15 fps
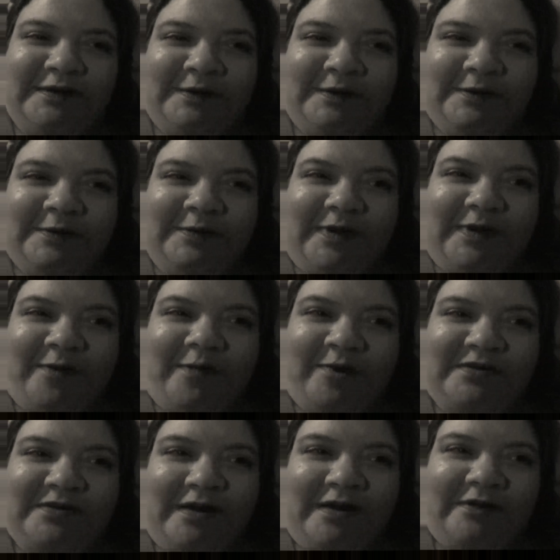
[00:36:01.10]
we got my
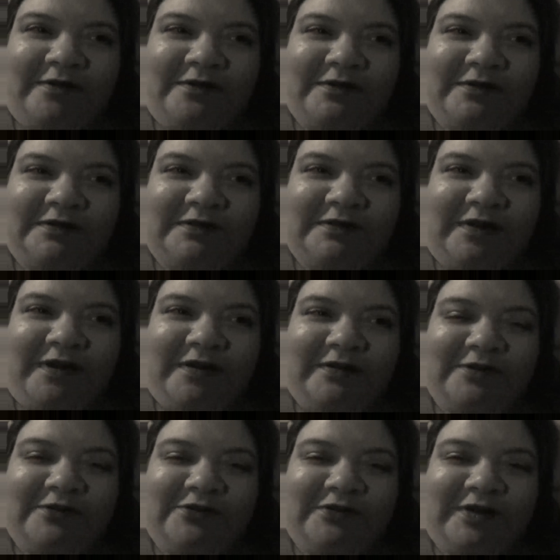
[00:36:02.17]
daughter's
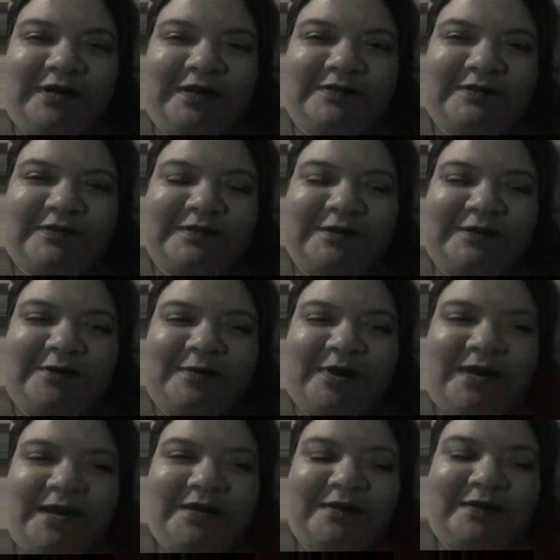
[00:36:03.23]
concert dress kind
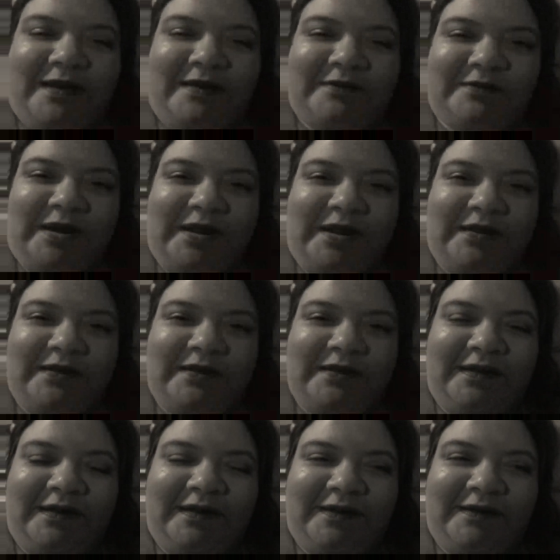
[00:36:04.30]
of last minute,
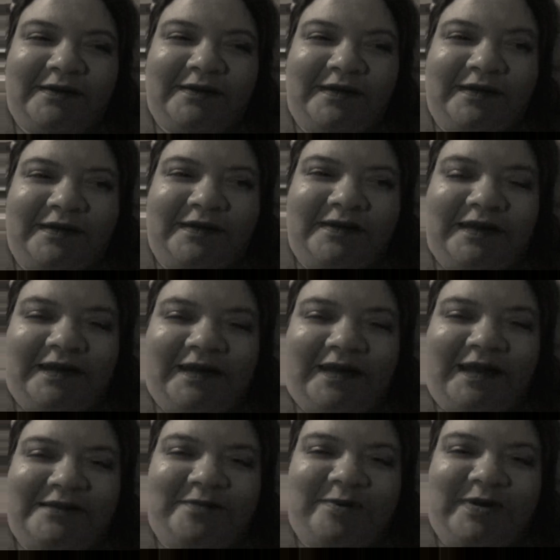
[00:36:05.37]
and it
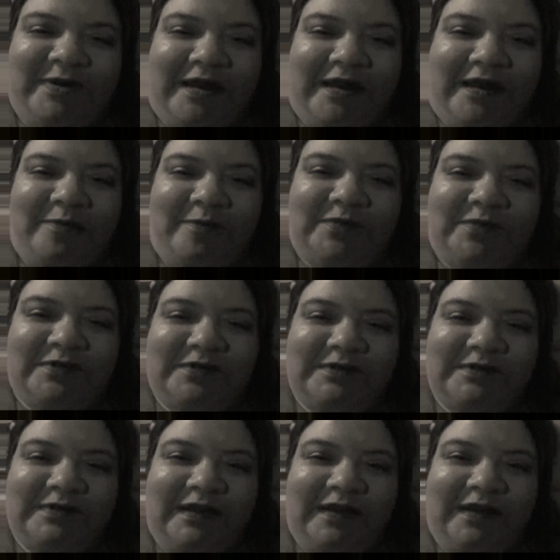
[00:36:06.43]
had to be hemmed,
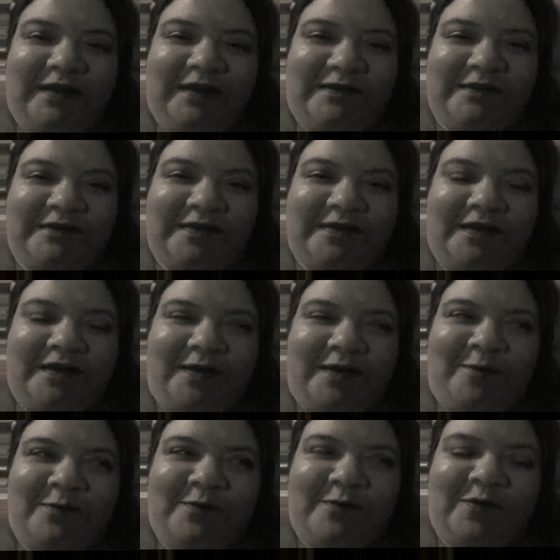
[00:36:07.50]
and
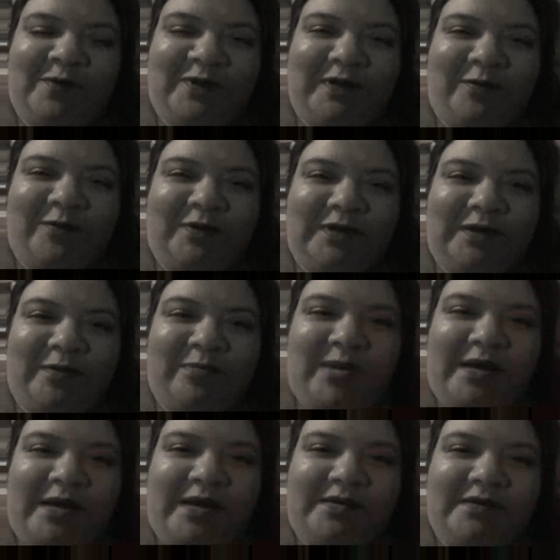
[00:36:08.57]
I'm really, really
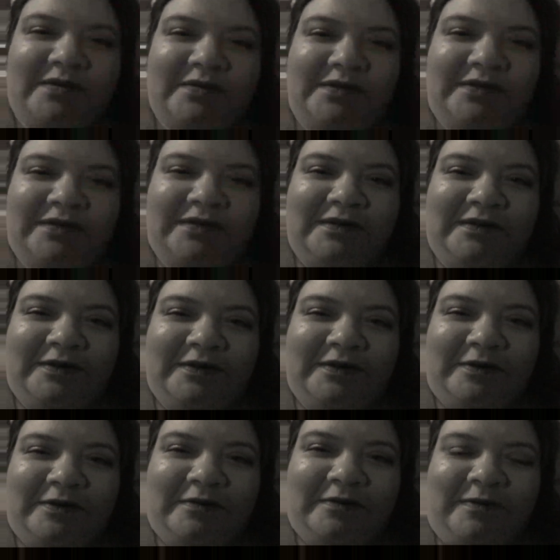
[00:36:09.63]
bad
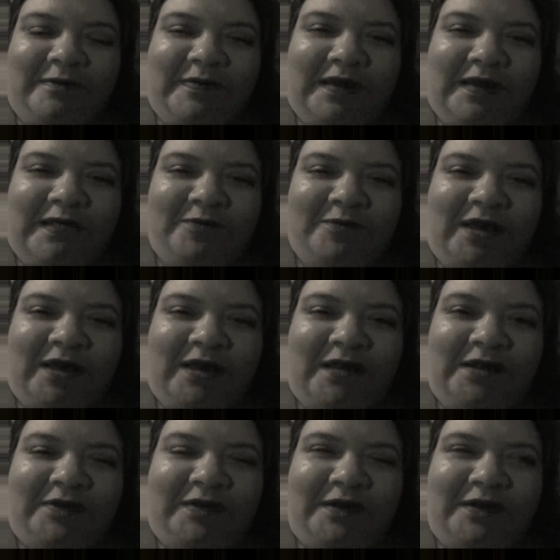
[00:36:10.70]
at
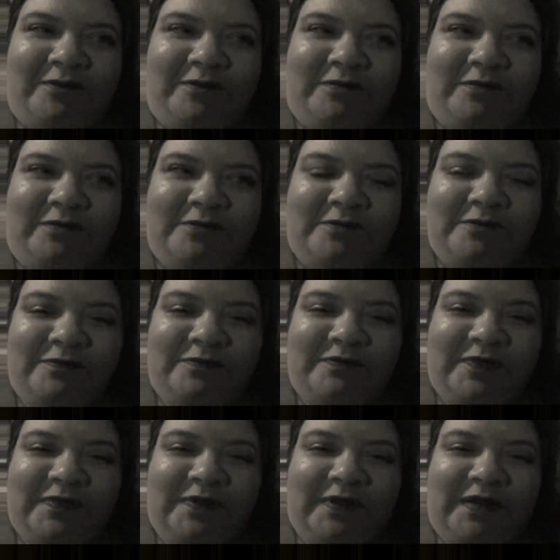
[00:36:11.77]
anything
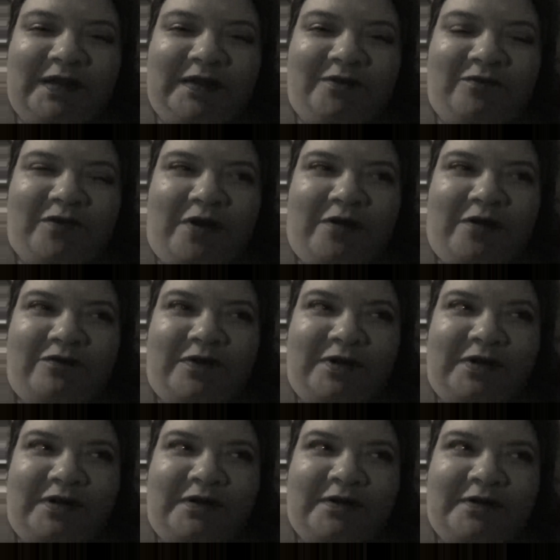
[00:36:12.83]

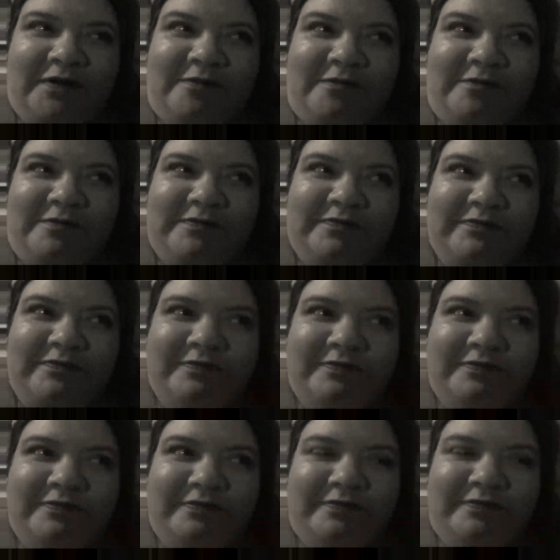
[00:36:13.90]
involving
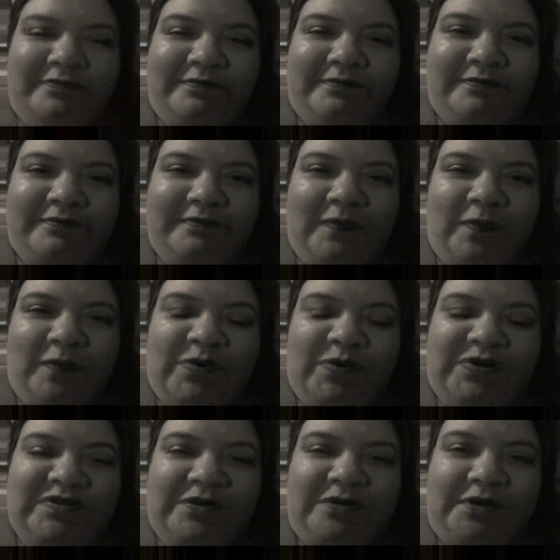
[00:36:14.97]

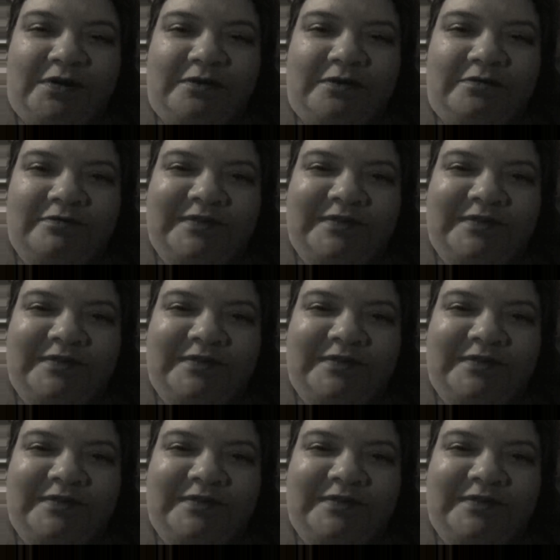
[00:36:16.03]
material.